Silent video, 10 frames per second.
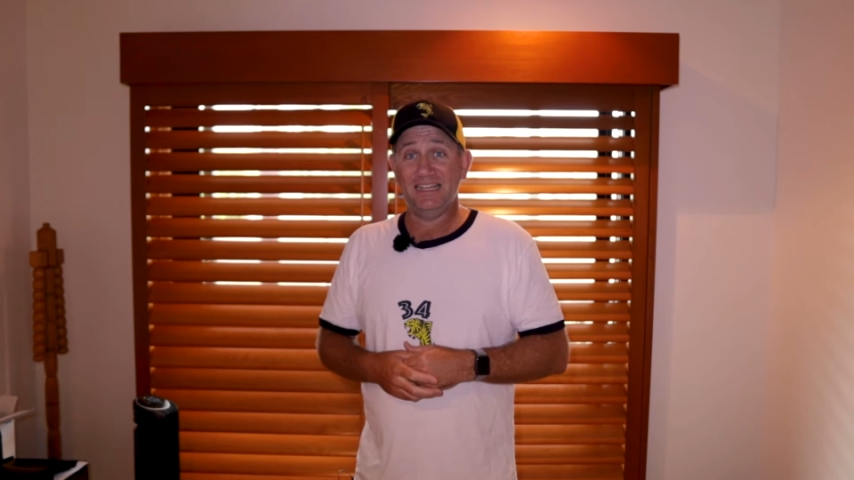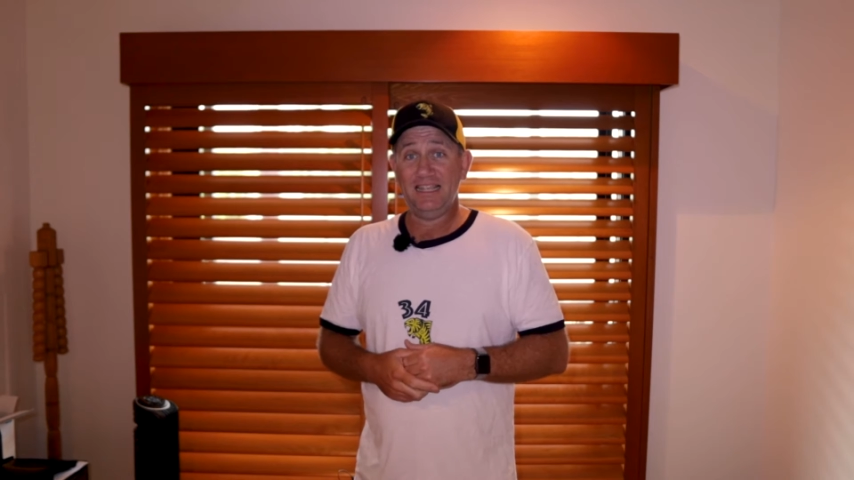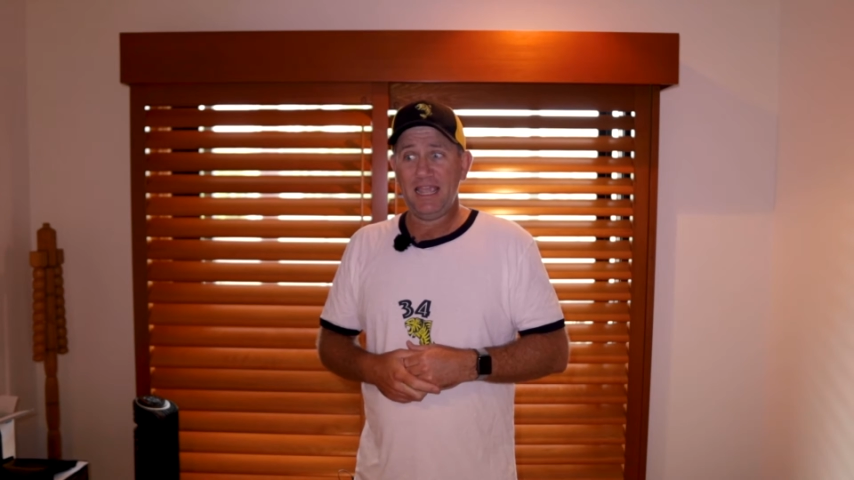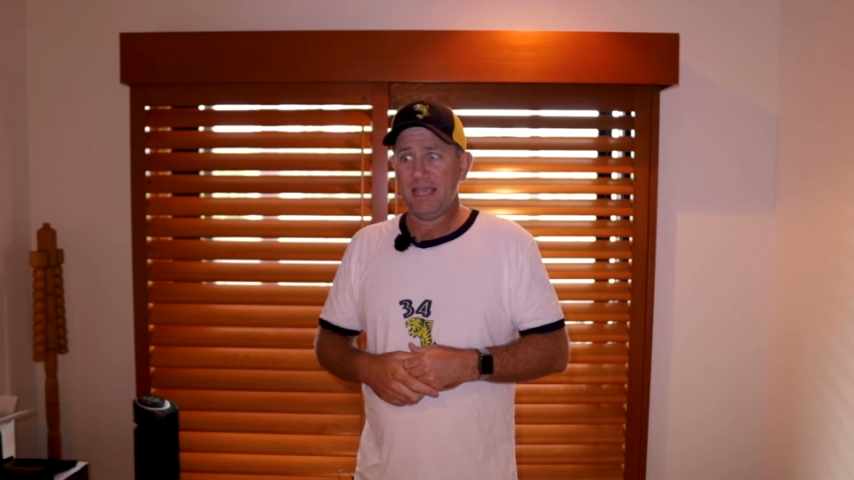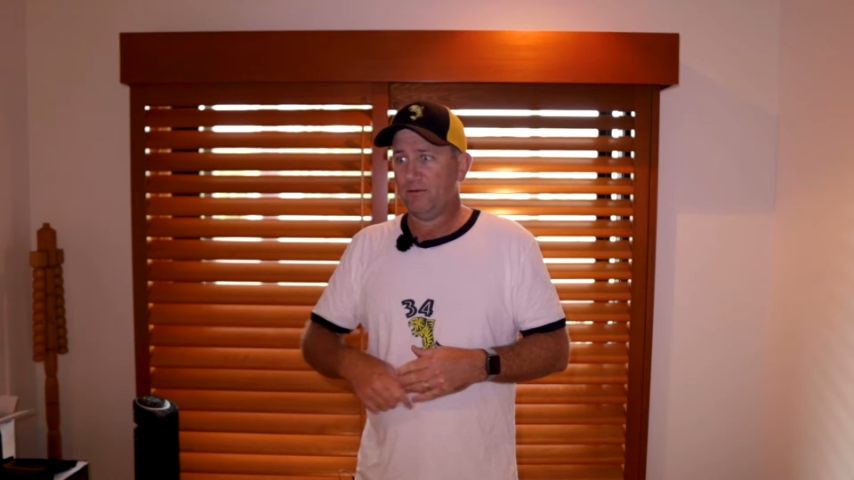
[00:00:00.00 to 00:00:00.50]

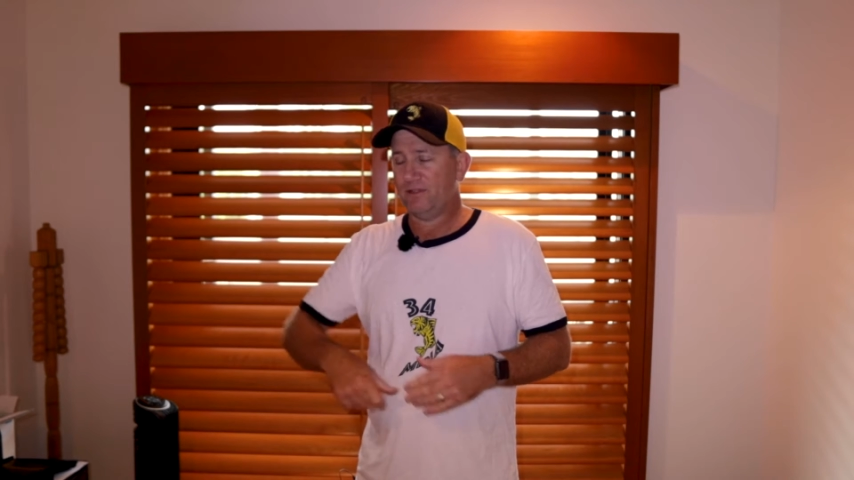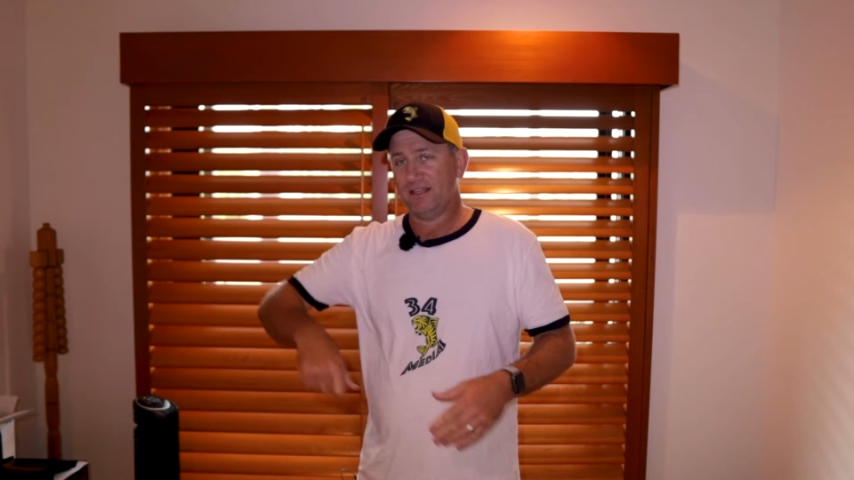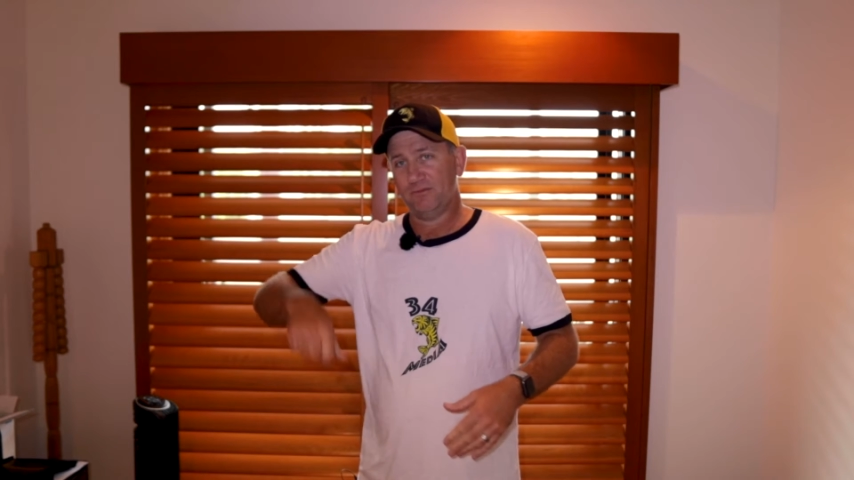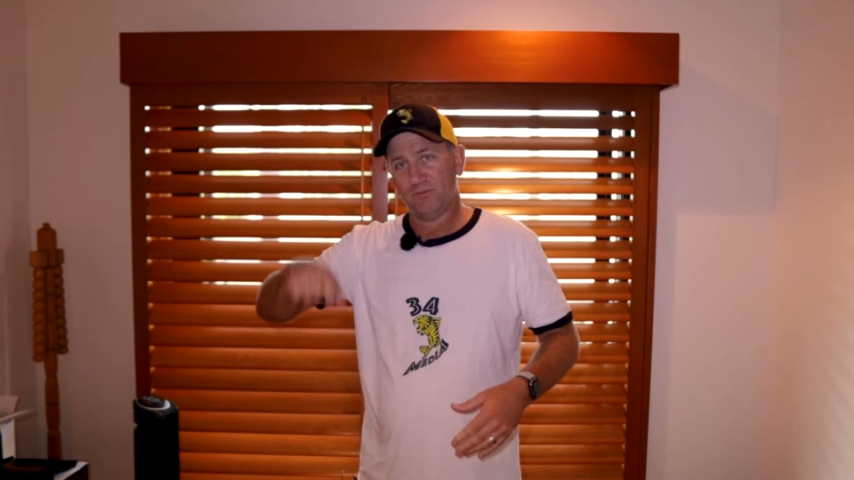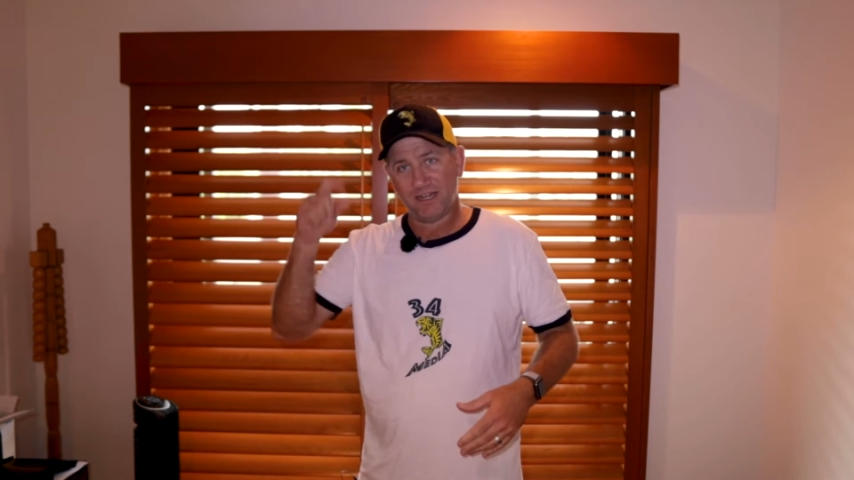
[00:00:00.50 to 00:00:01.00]

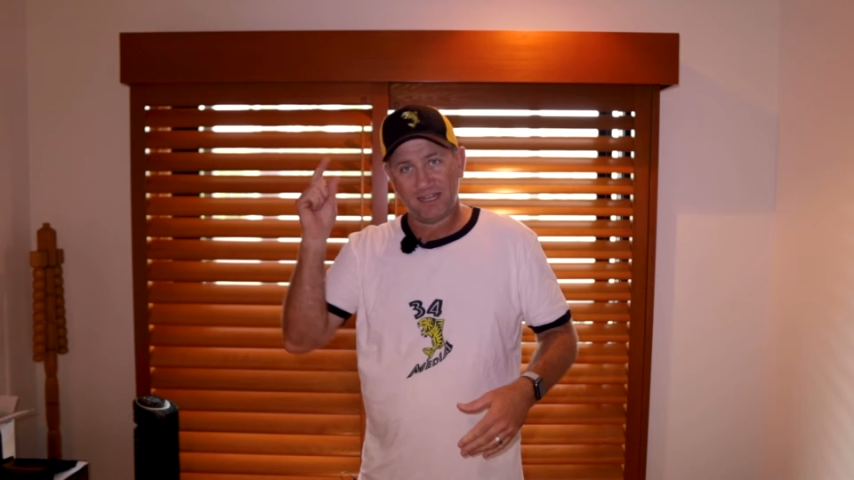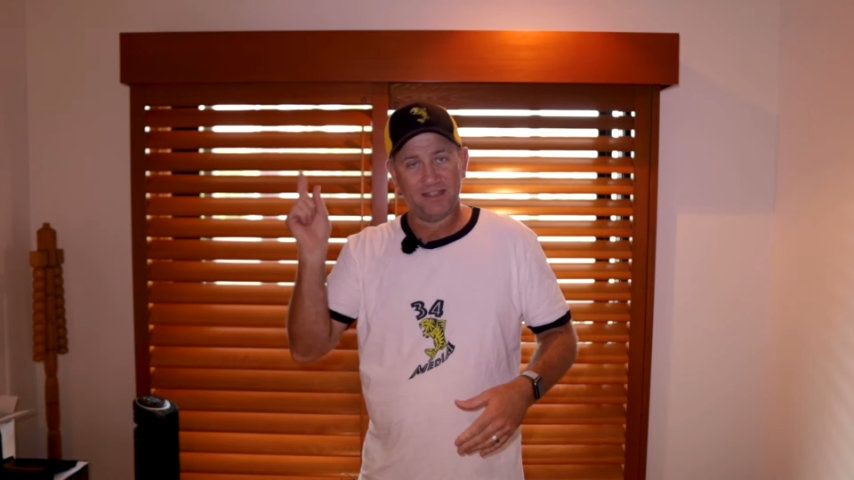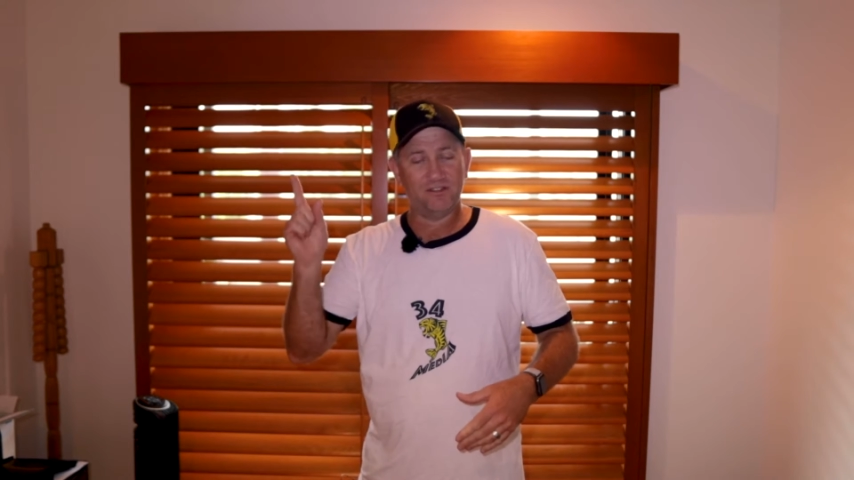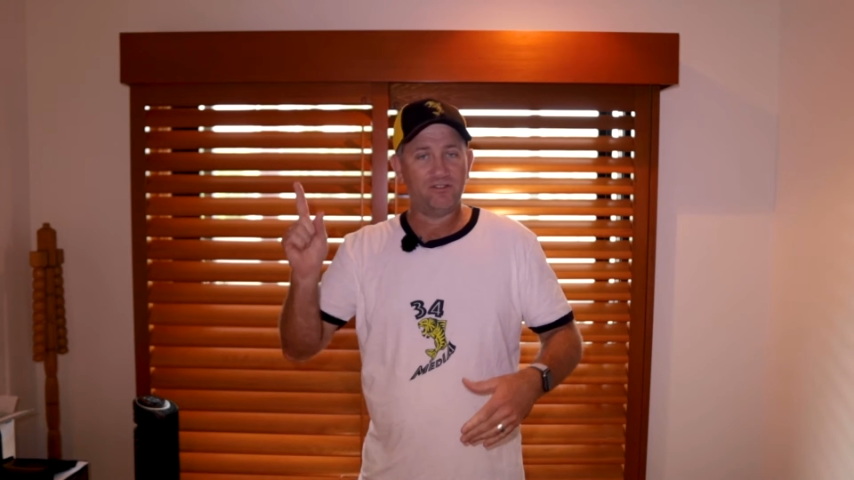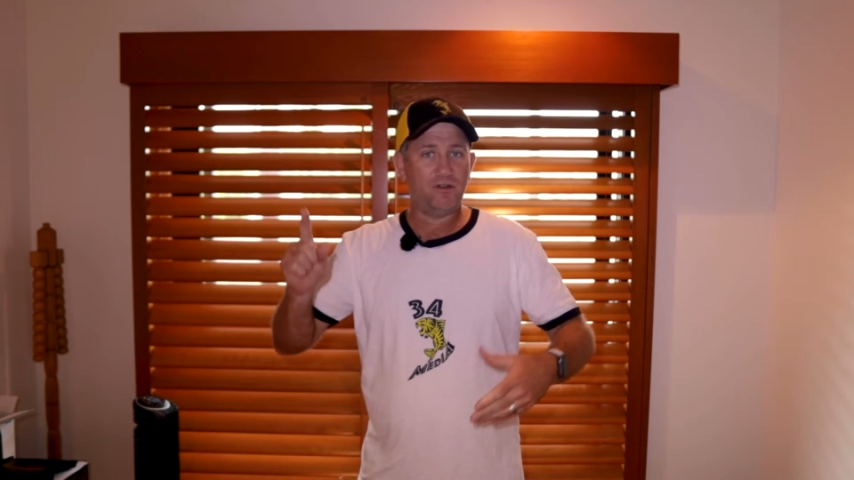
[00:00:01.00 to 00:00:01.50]
yeah, we're going to
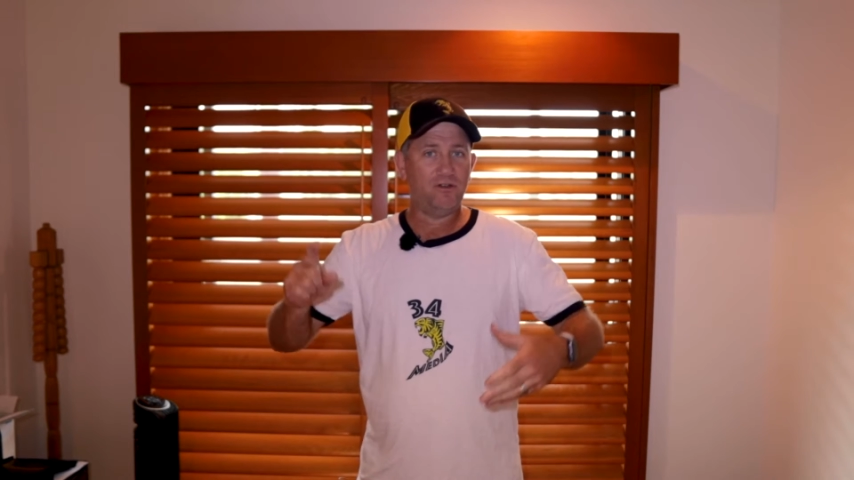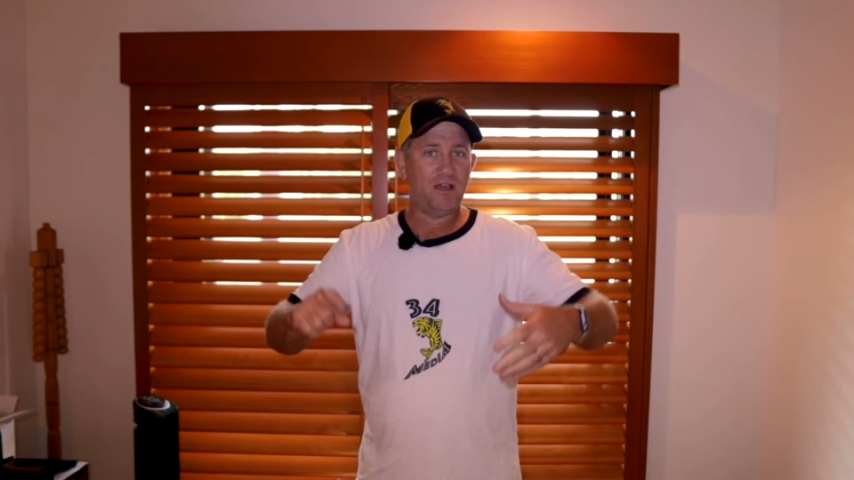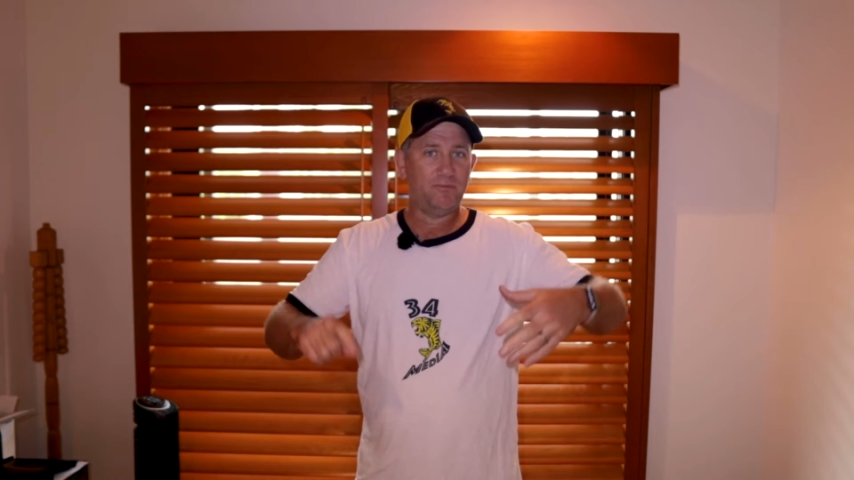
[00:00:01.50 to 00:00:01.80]
get the drone